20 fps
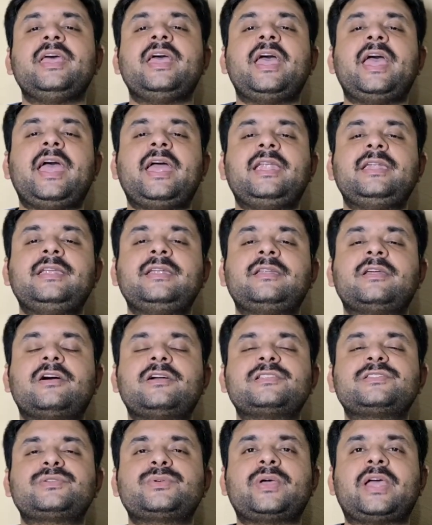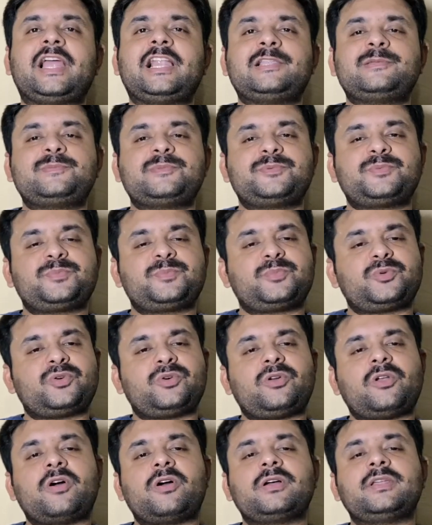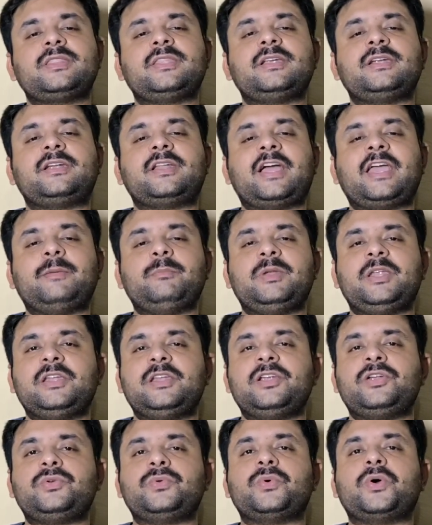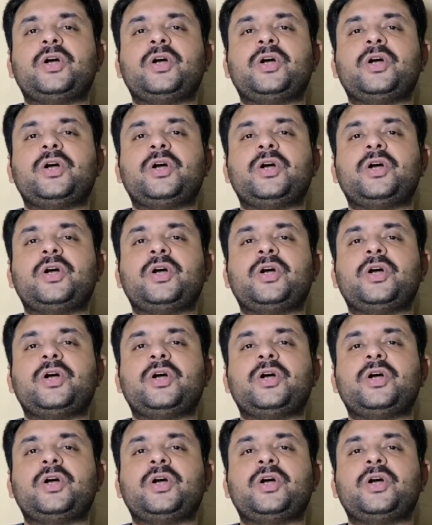and it also helps prolong the time needed to